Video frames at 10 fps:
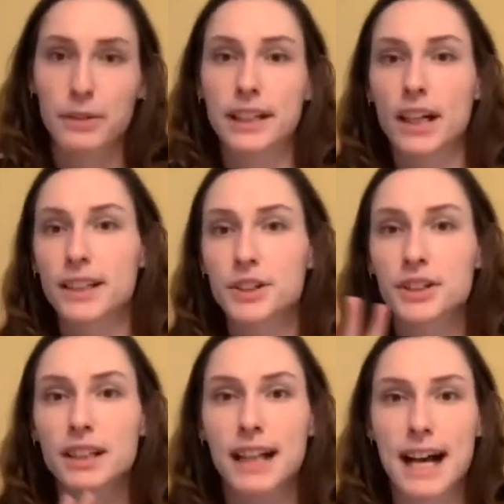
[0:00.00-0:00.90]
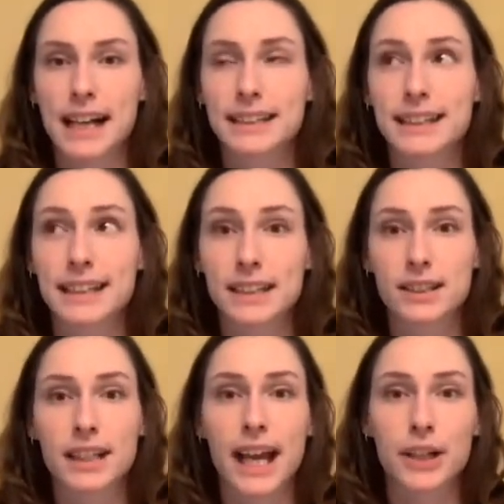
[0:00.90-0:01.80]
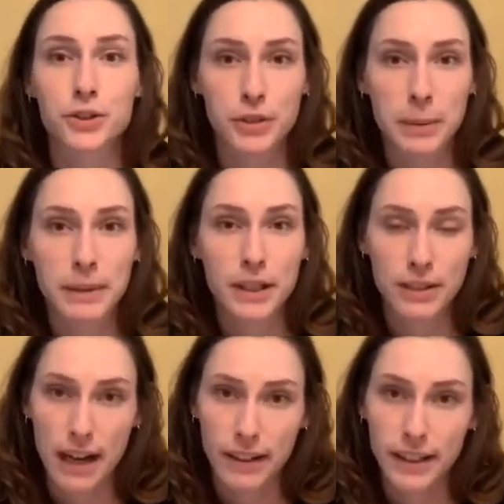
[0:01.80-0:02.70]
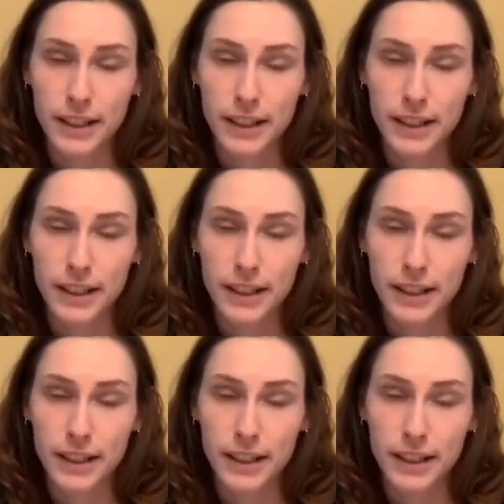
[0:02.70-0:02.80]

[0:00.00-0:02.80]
the audition class is extremely crowded.